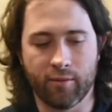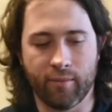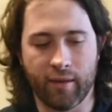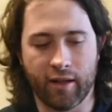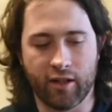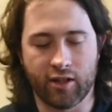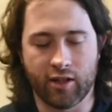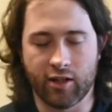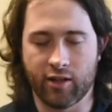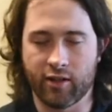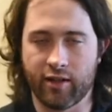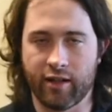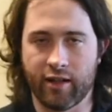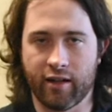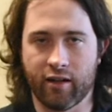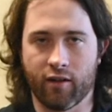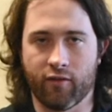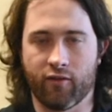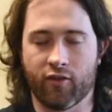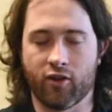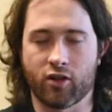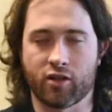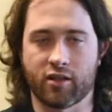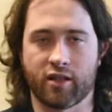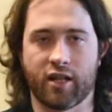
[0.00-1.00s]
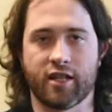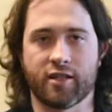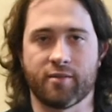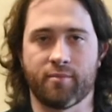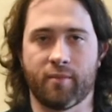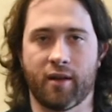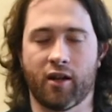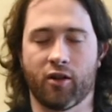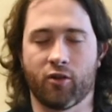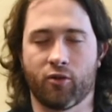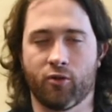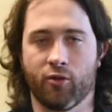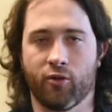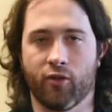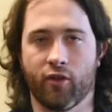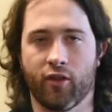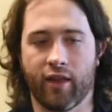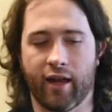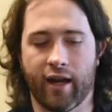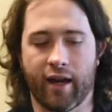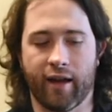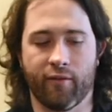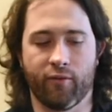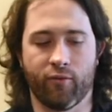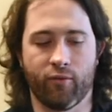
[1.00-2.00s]
to make sure here at First Class Medical
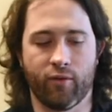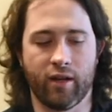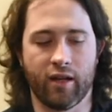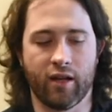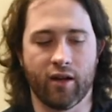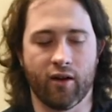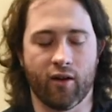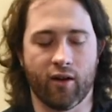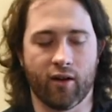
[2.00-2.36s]
that we